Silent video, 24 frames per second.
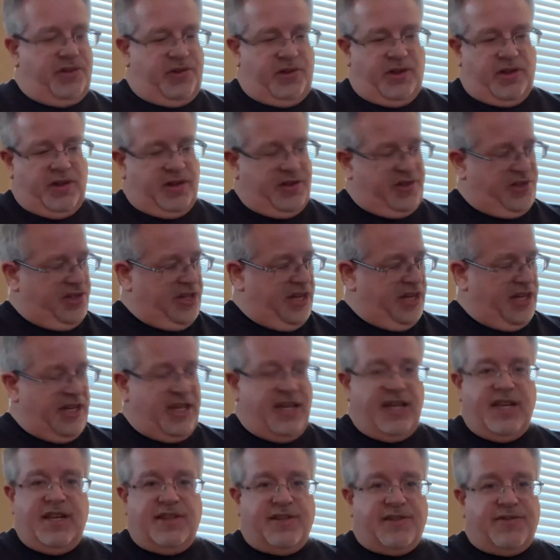
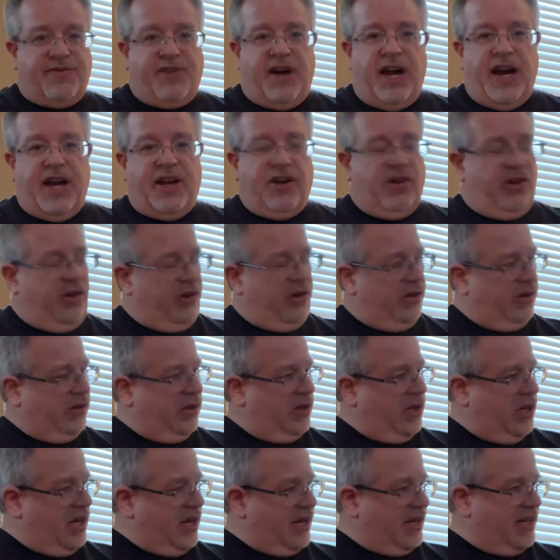CDs, vinyl,
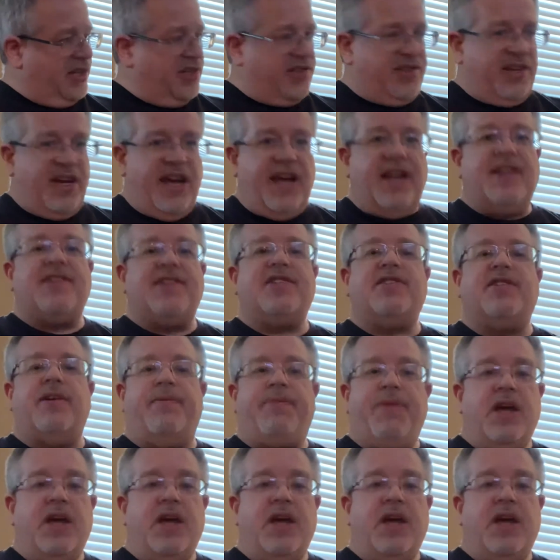cassettes.